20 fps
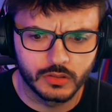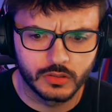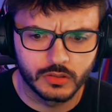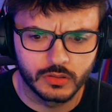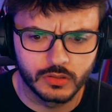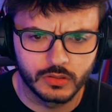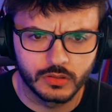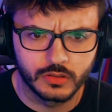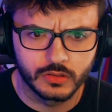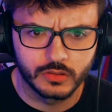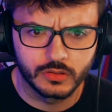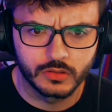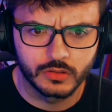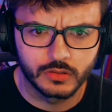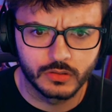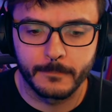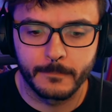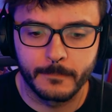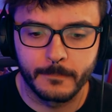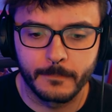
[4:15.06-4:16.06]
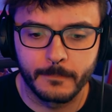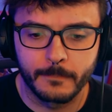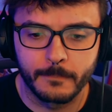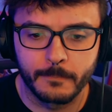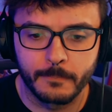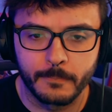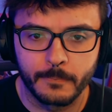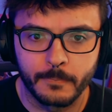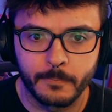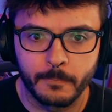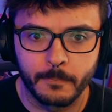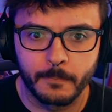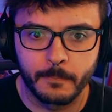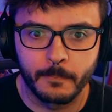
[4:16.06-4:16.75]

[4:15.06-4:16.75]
[no speech]